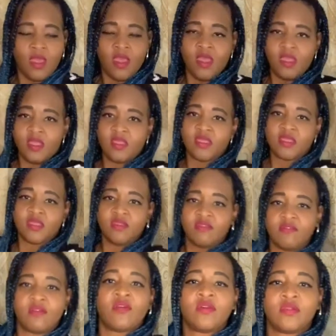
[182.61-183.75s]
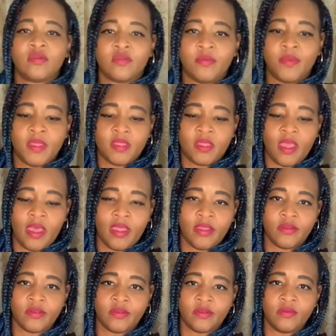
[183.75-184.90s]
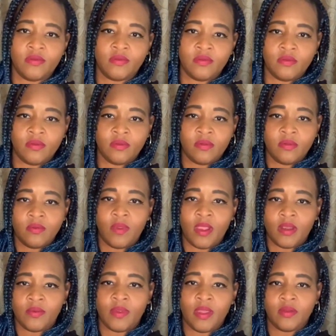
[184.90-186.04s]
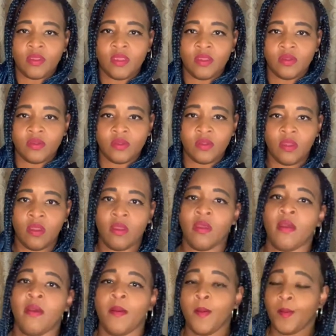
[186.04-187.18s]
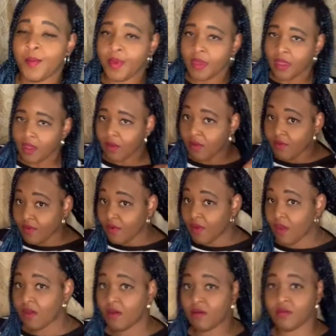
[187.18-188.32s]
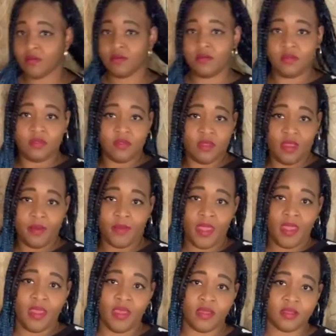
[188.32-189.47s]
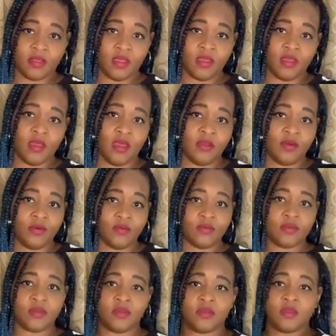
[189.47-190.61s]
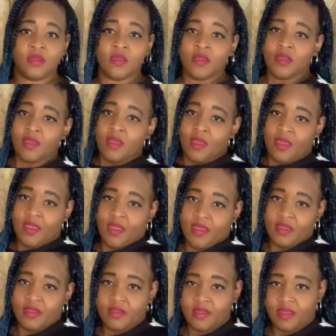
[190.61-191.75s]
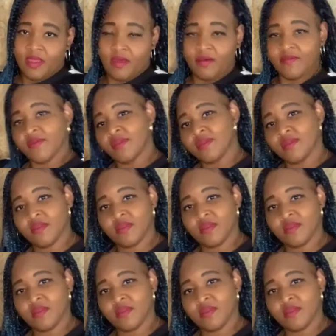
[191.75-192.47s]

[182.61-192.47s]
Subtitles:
And the sleeves are a little bit tighter right around here. But overall, not bad. Like, I don't hate the outfit.